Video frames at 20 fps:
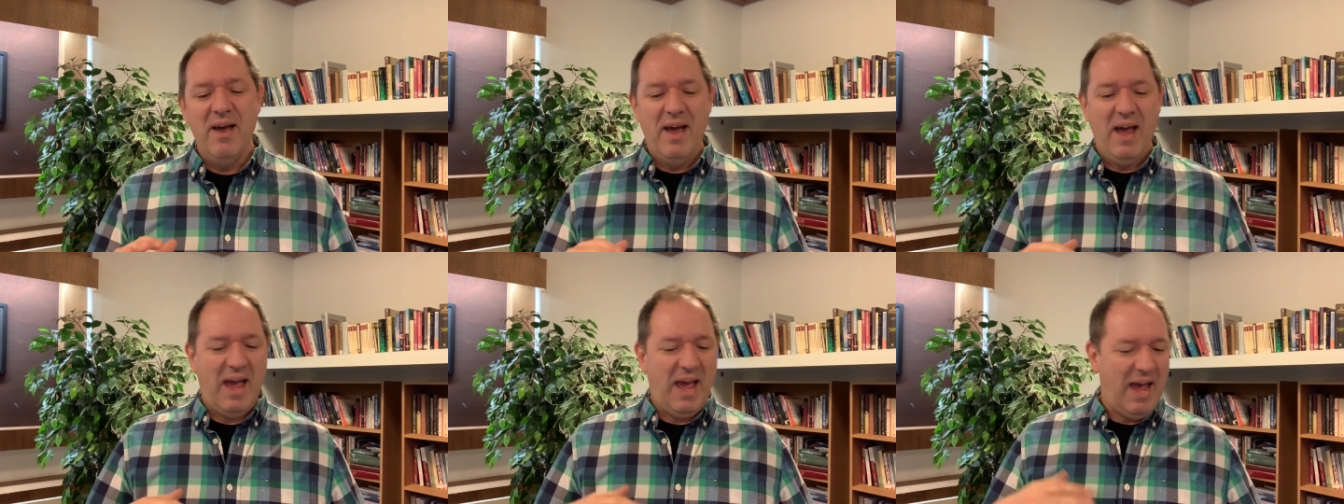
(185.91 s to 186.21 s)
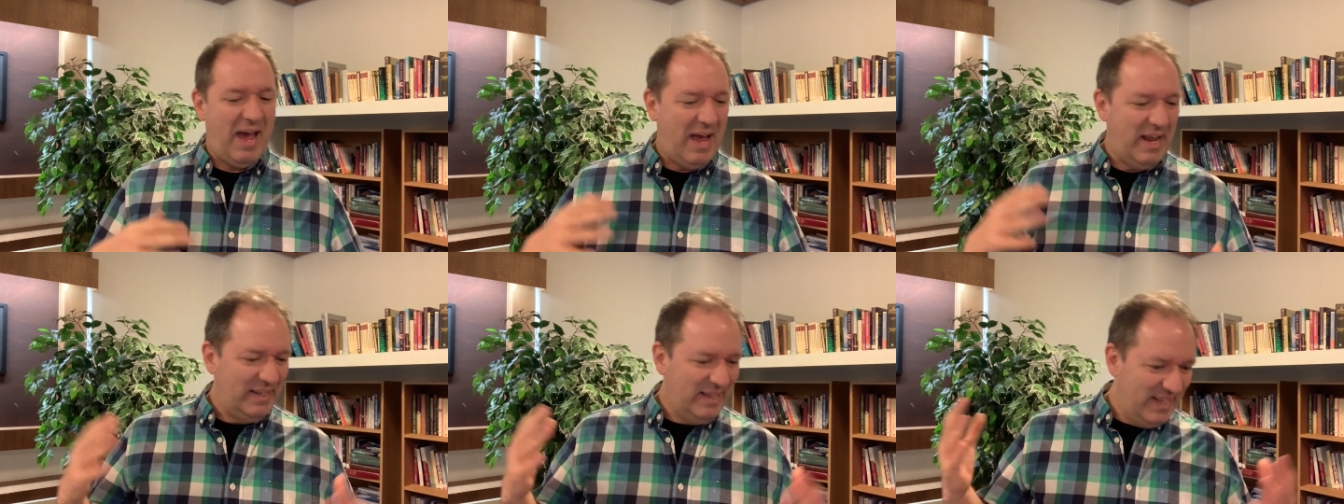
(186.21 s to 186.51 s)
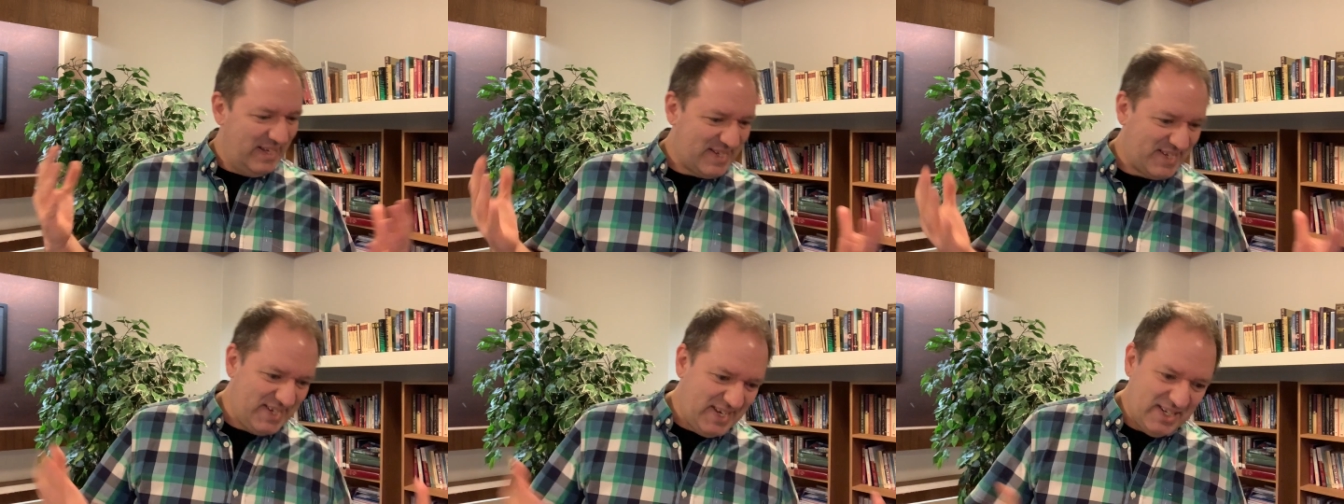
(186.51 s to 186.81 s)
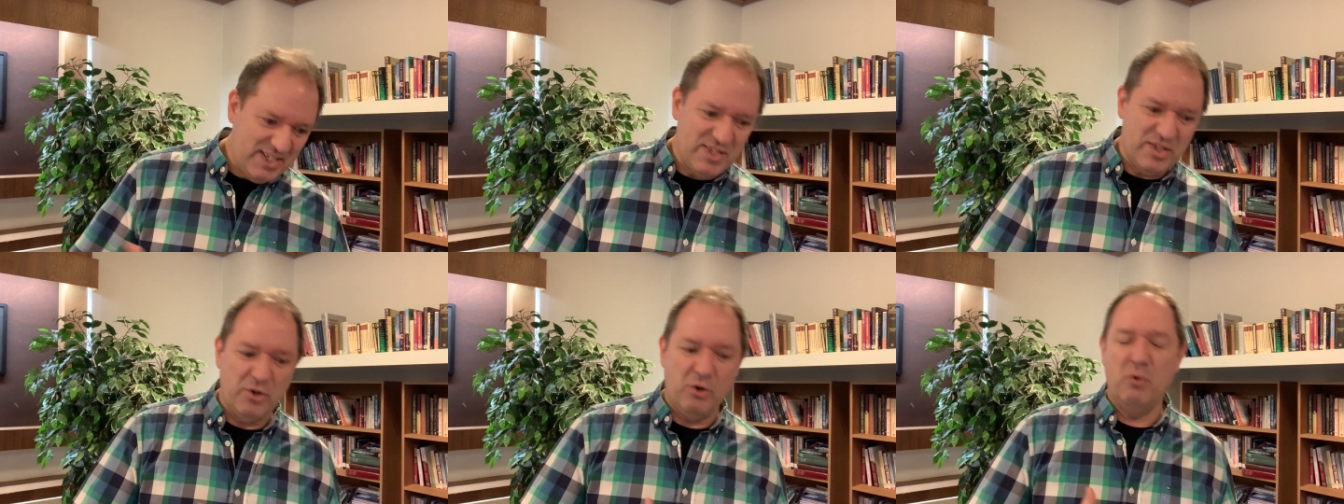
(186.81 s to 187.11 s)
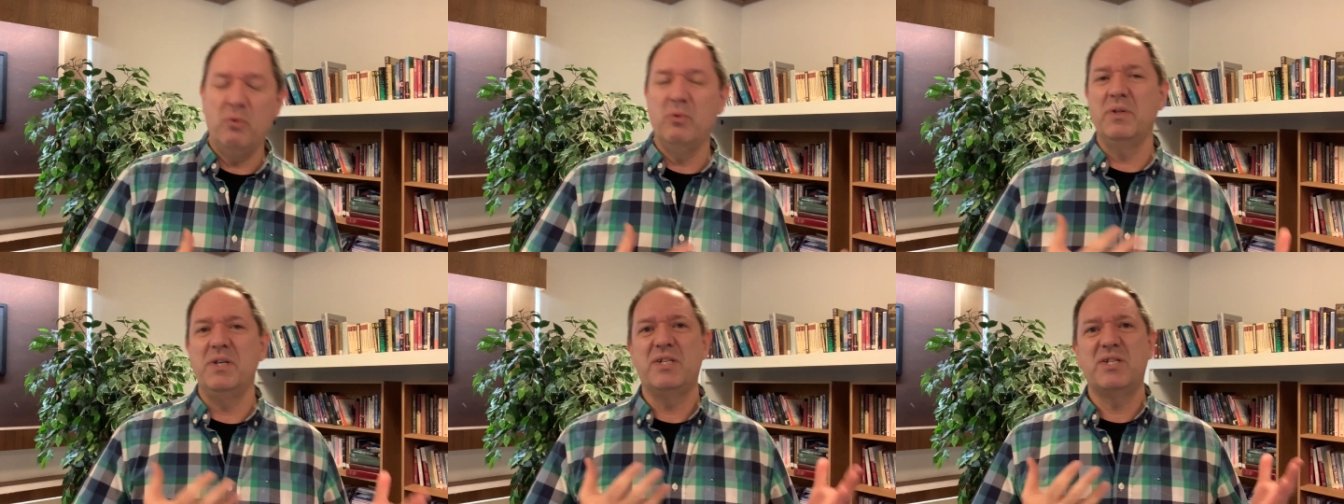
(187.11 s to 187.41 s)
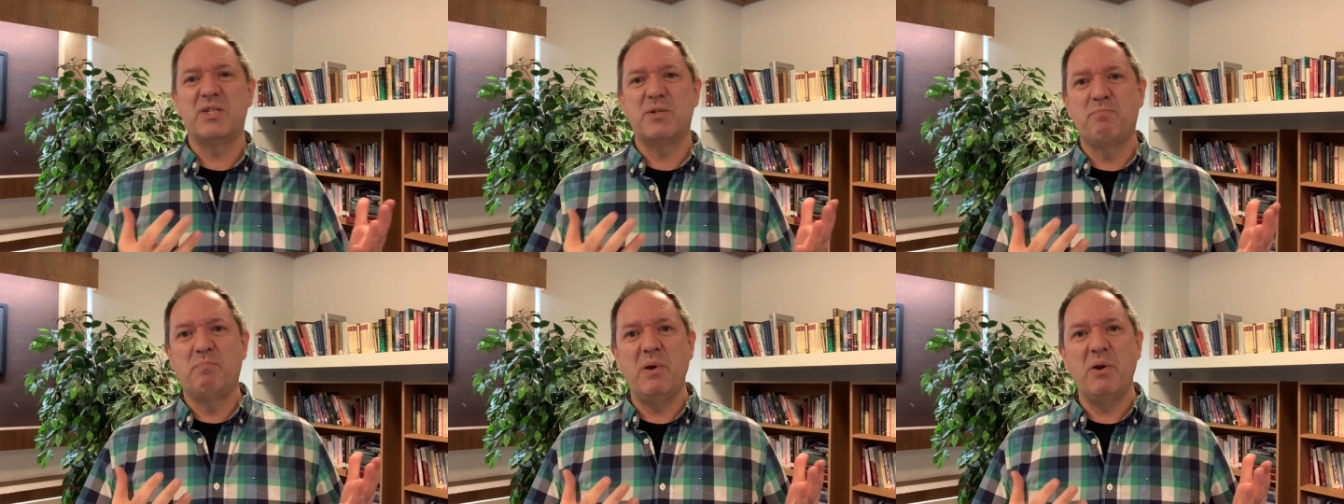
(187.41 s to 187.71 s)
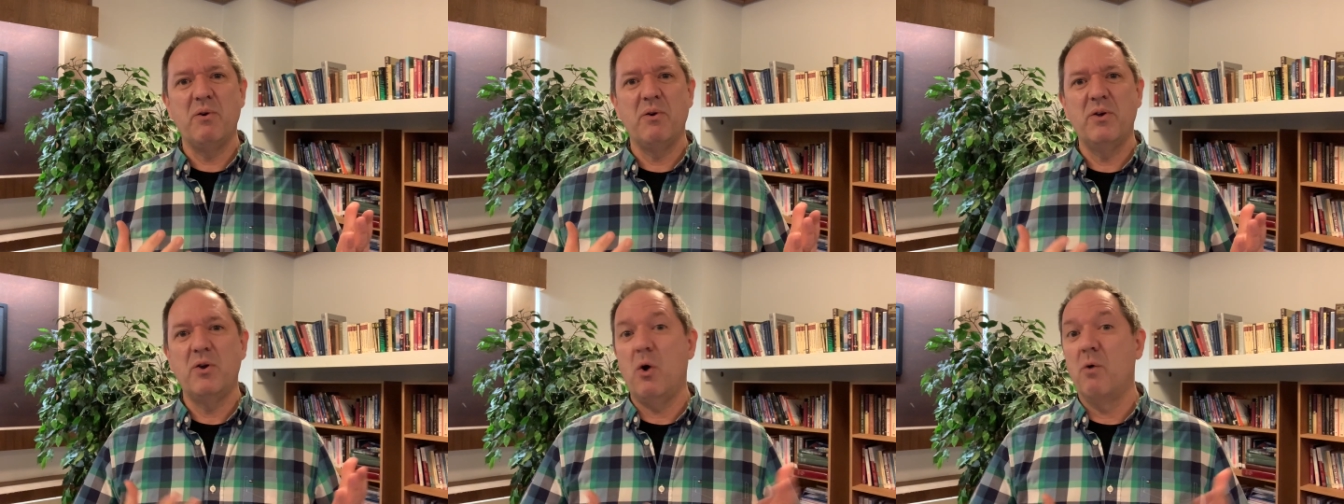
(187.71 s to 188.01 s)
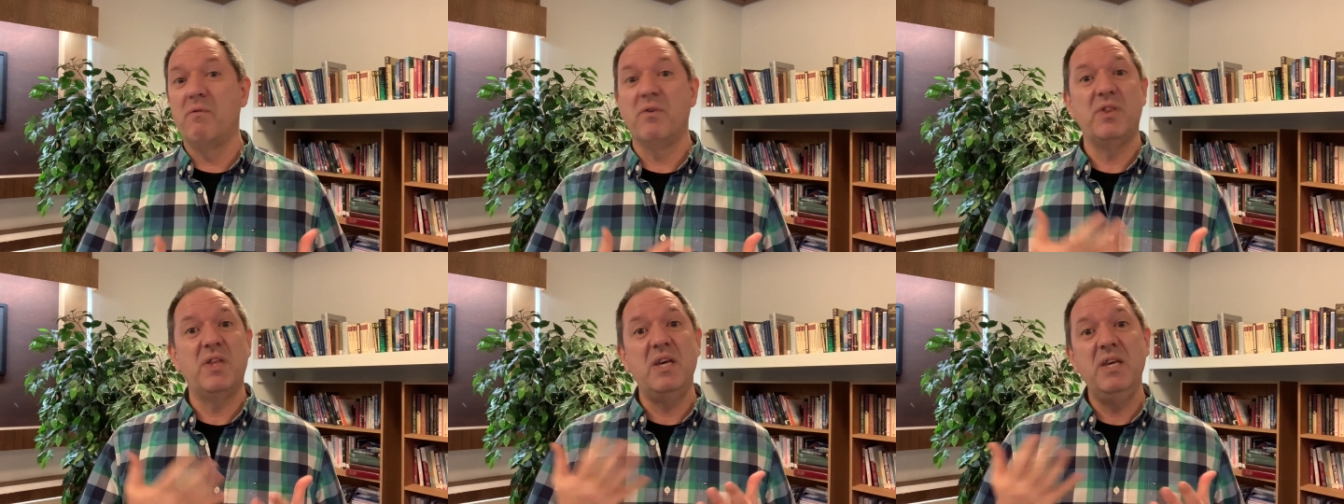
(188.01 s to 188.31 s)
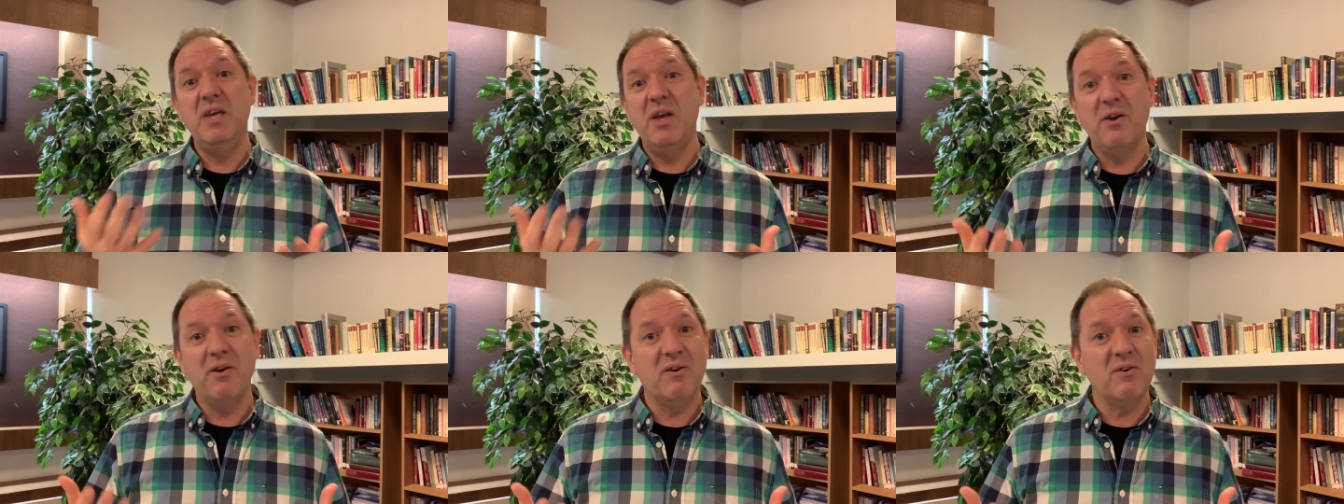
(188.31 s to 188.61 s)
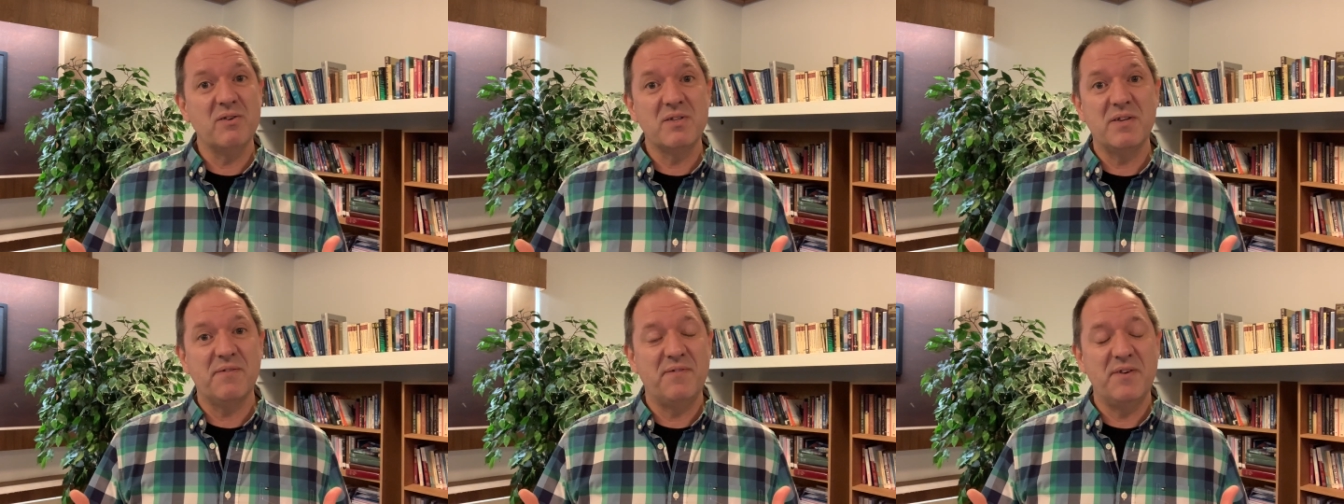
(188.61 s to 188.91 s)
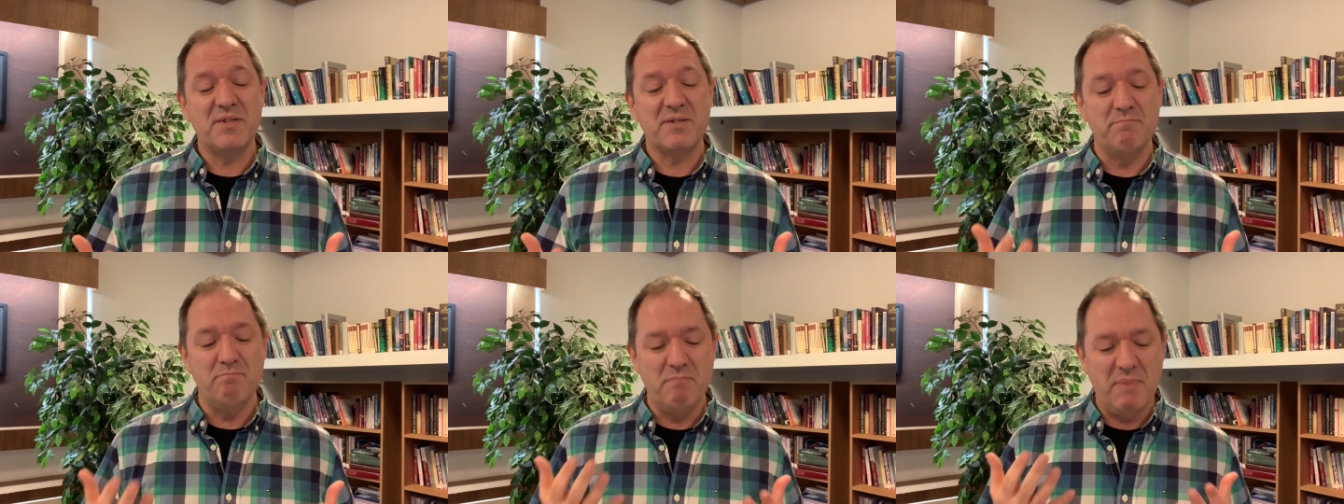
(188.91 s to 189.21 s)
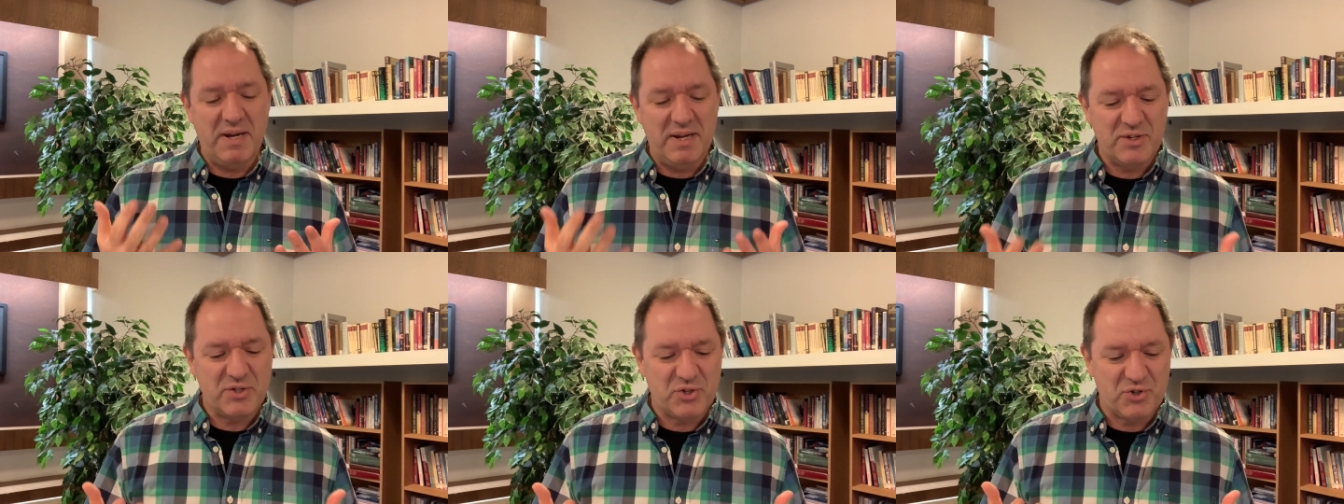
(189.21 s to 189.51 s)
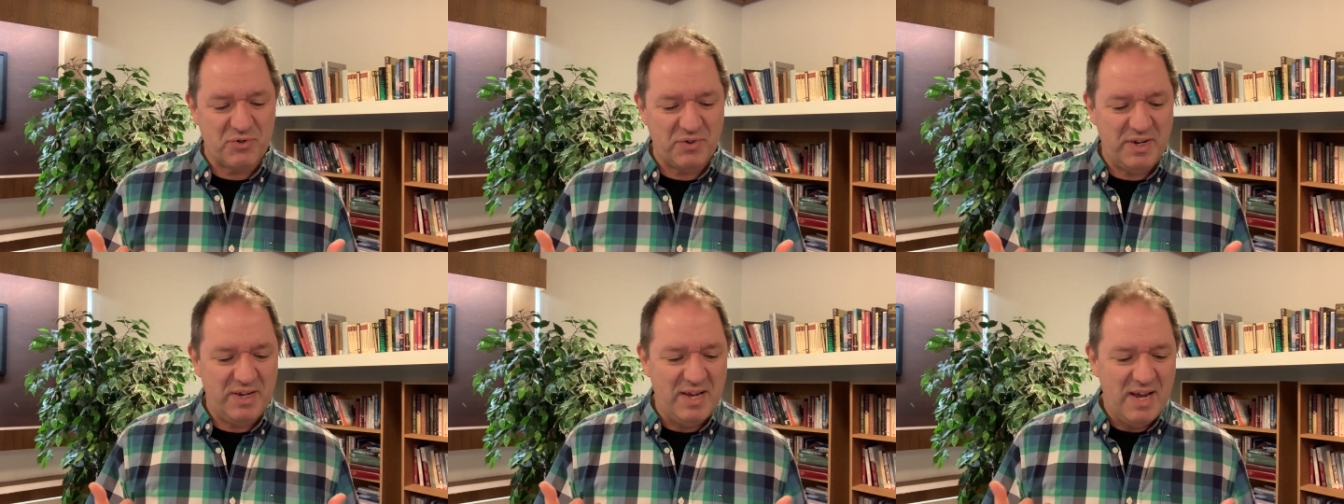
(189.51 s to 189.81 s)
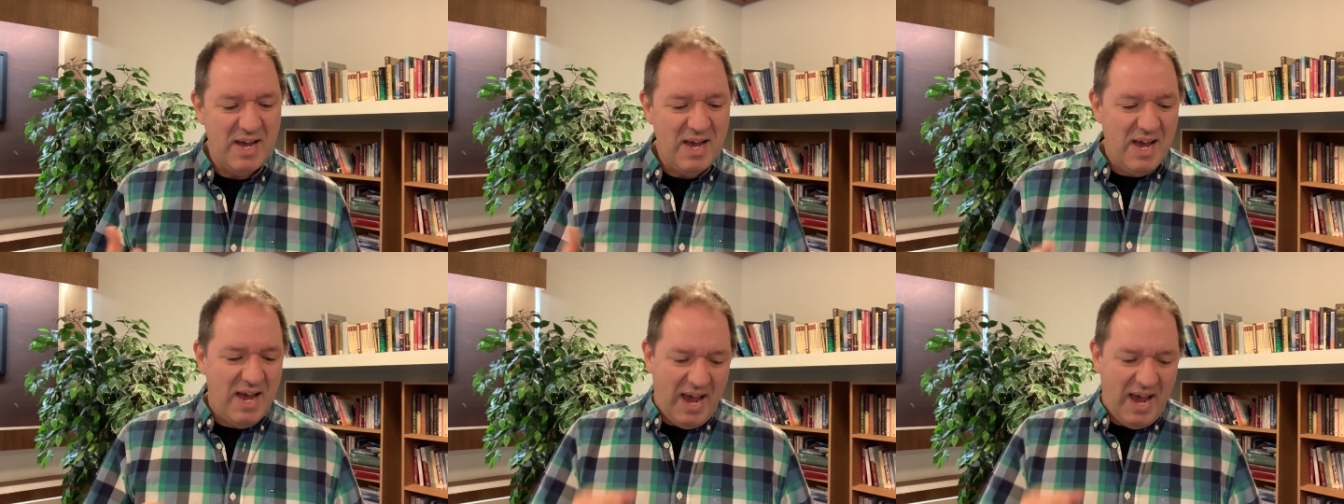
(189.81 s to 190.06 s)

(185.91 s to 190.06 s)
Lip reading: and listening to the Holy Spirit over the years of his ministry.